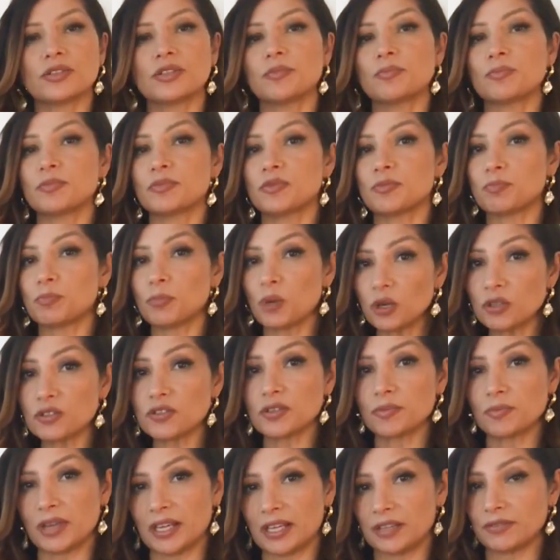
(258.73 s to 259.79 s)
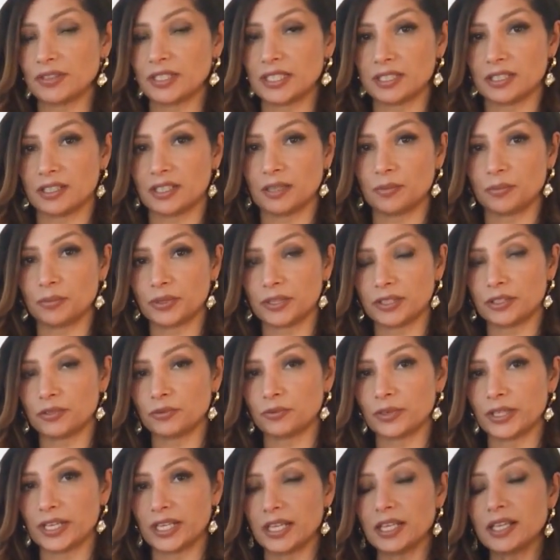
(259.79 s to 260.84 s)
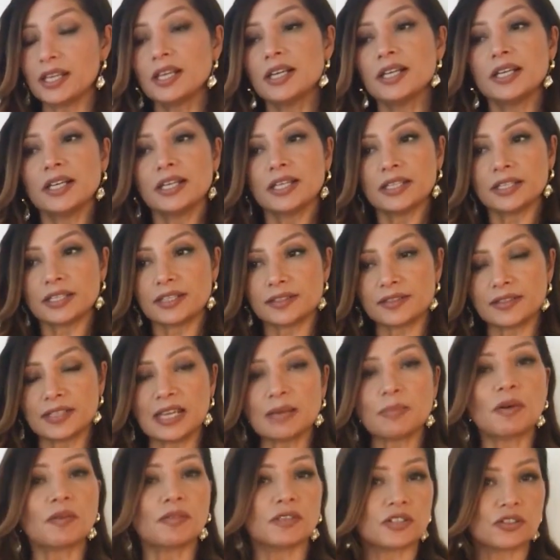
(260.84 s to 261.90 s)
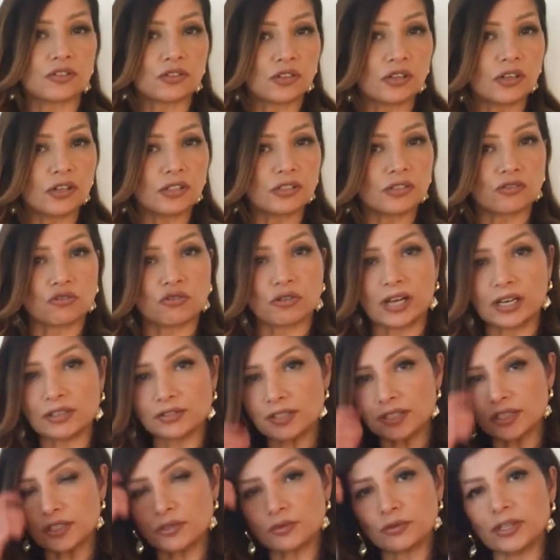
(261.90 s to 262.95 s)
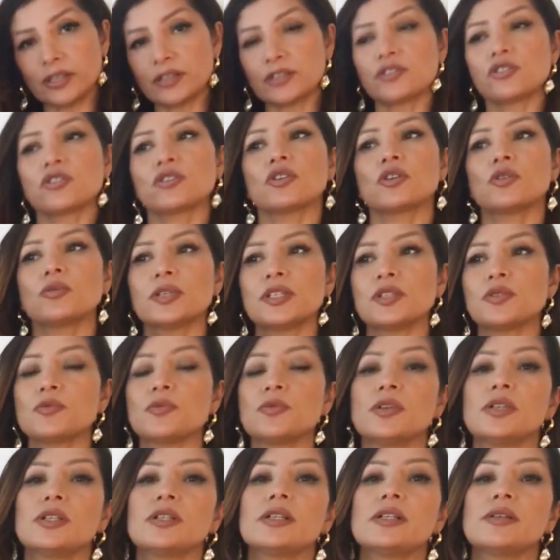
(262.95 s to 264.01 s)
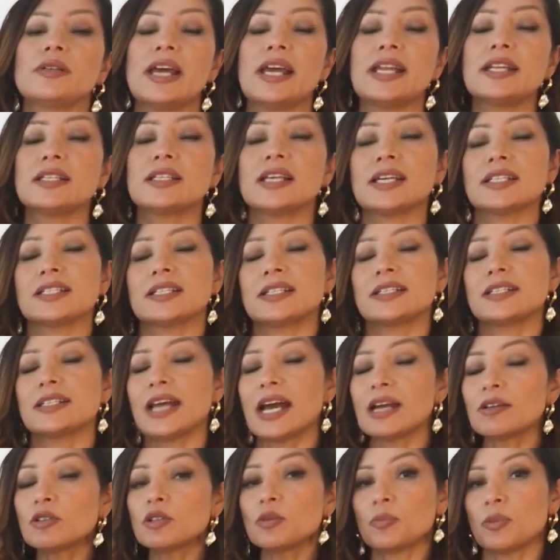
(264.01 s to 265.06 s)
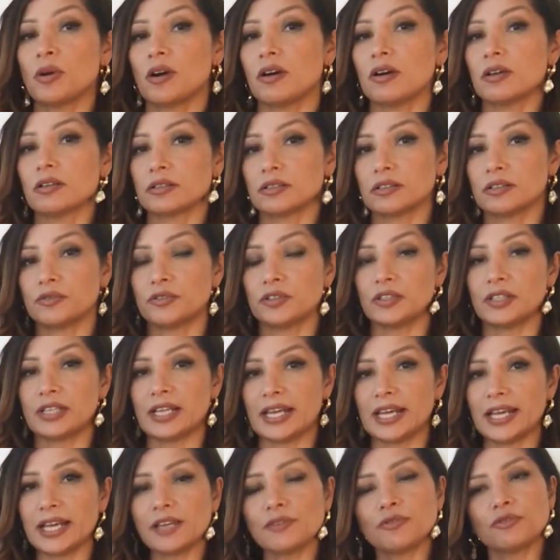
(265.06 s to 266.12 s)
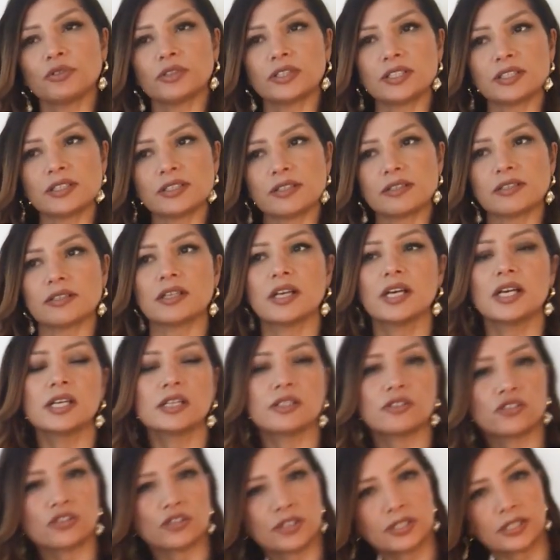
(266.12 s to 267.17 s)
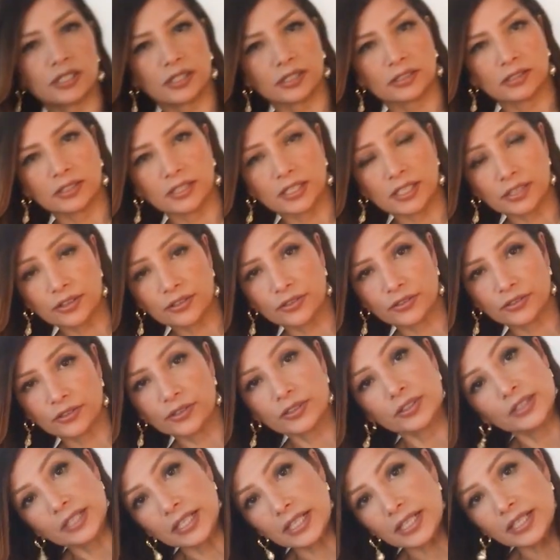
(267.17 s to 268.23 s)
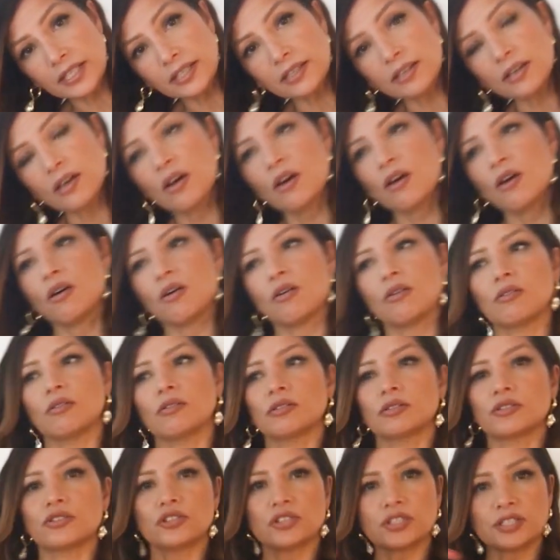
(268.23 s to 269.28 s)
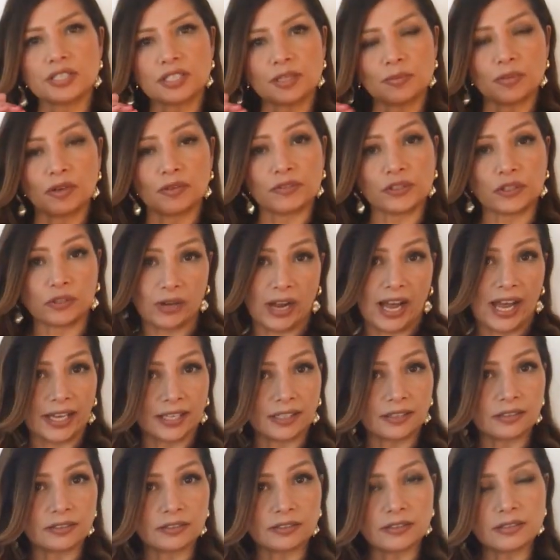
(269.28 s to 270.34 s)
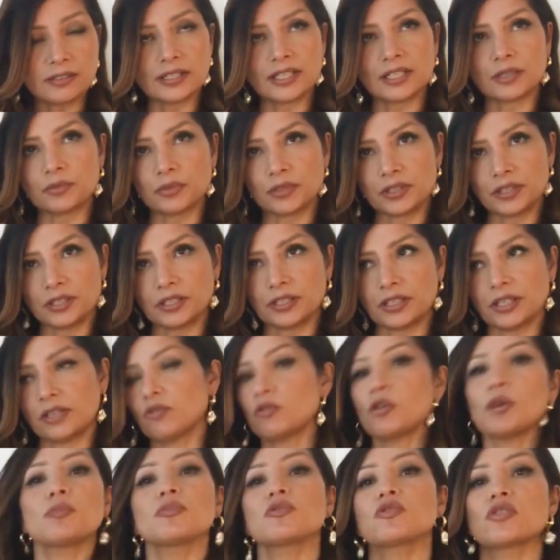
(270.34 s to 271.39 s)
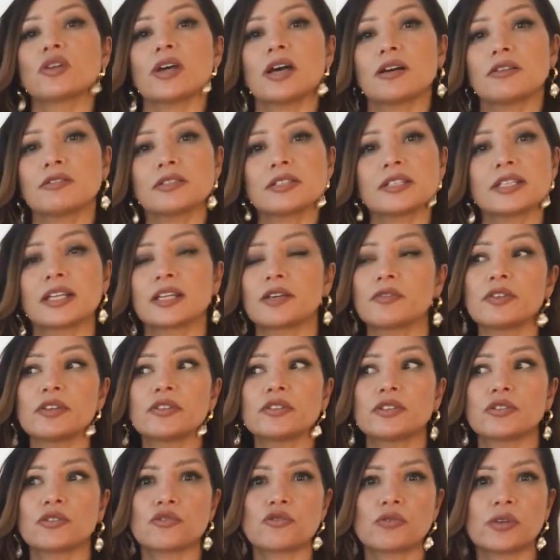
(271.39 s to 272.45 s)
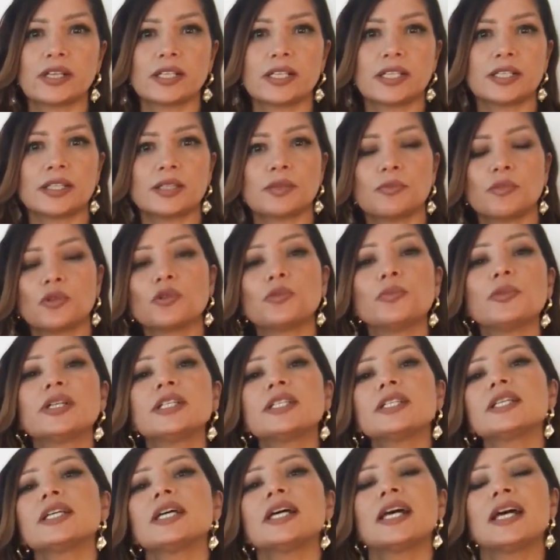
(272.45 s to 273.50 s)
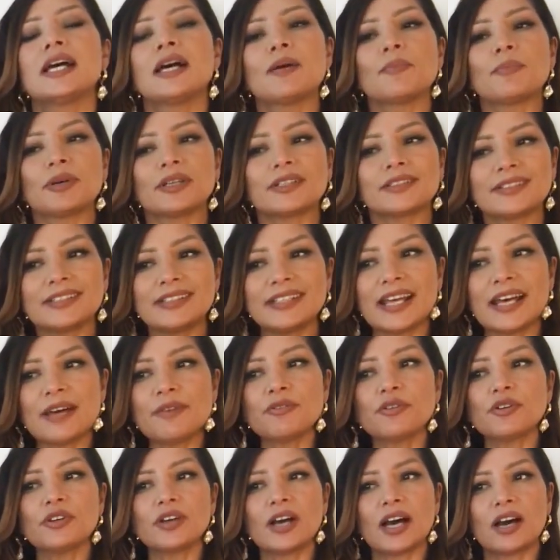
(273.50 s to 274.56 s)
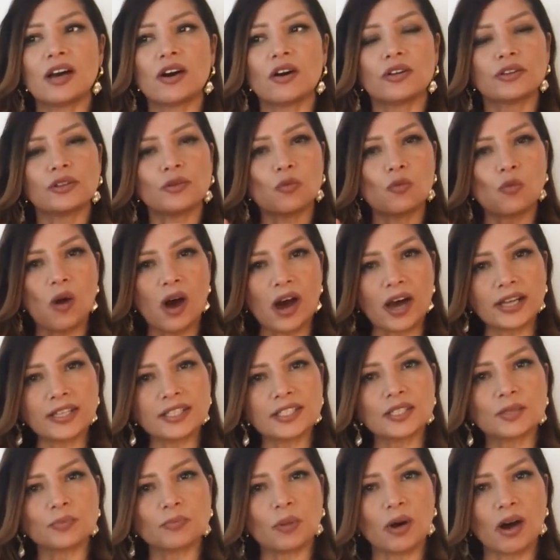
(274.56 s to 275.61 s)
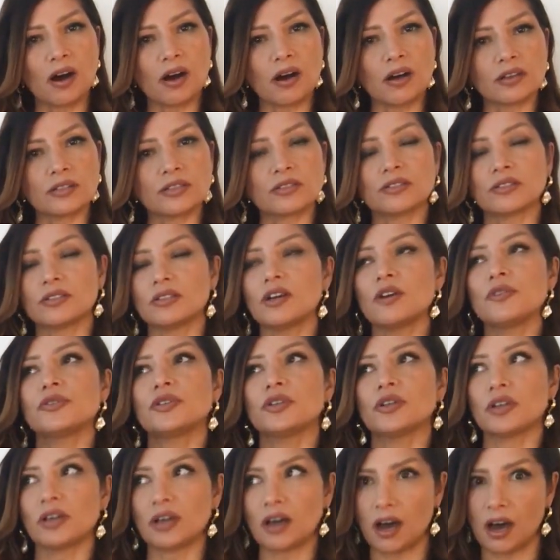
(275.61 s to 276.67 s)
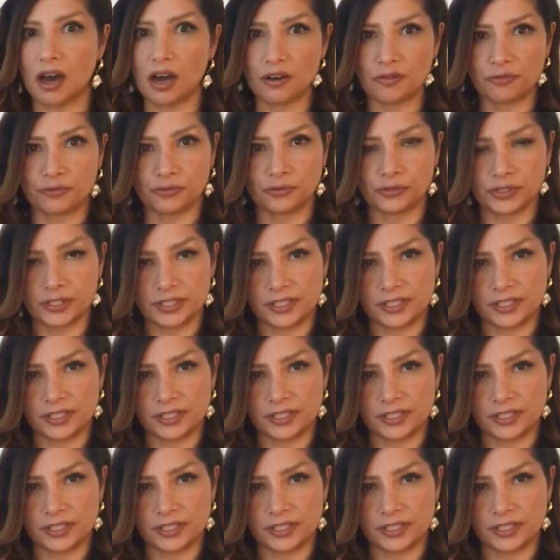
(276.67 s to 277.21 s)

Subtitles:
to the bottom heavy type, by the way. The seam of the skirt or trousers you're wearing should always end at a narrow part of your leg, for instance, just underneath your knee or just above your ankles, like with the crop trousers that are very on trend at the moment, but never on the widest part of your calf, for